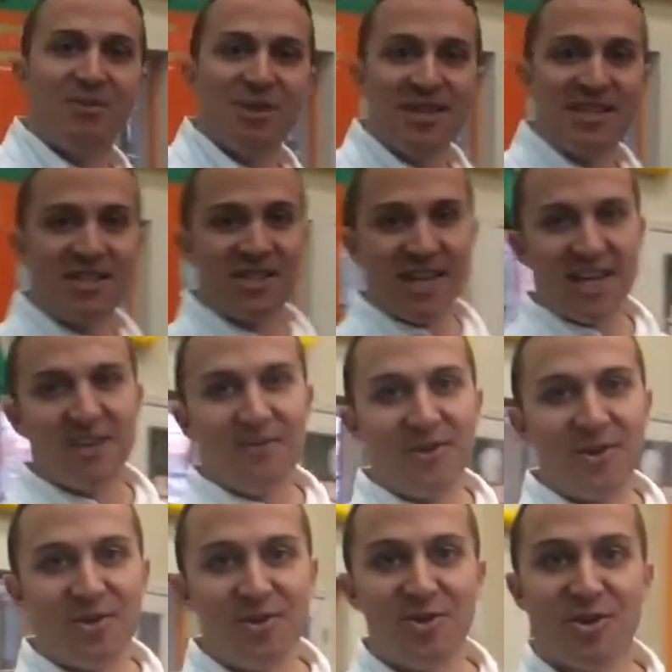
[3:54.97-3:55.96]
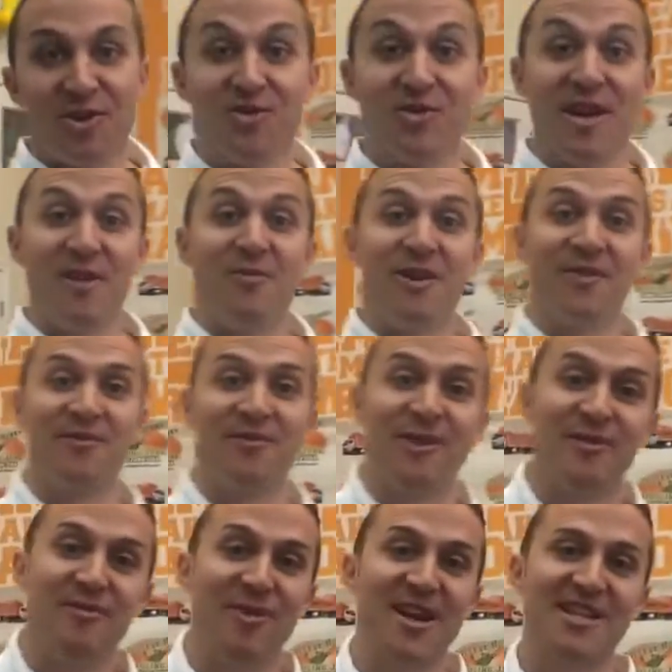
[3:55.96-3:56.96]
we'll let you kick a field goal to try and win a
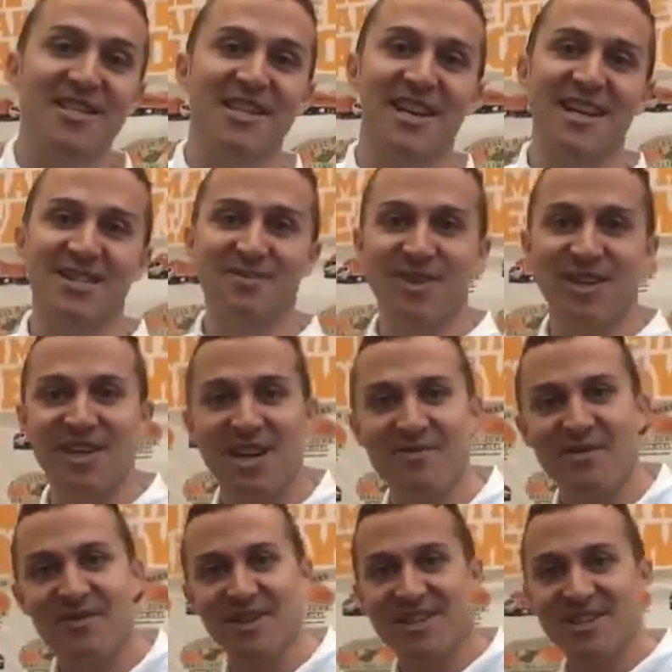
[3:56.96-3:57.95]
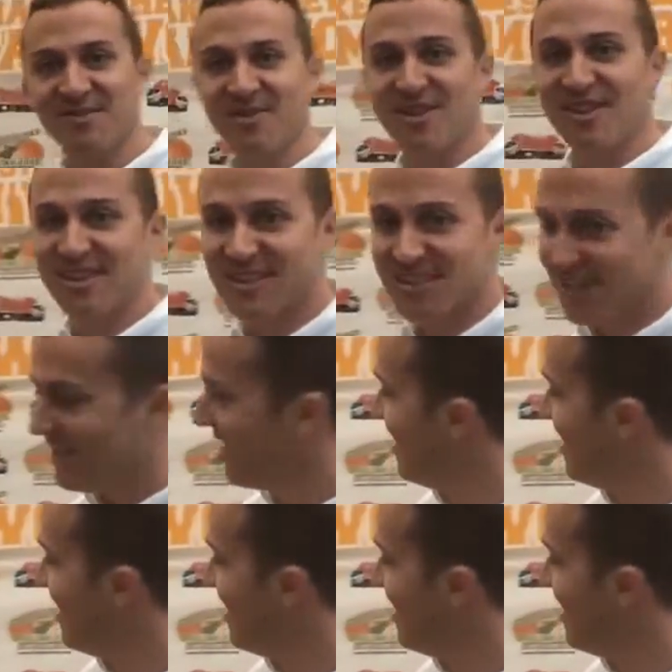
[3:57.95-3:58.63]
free franchise when you come and visit with us.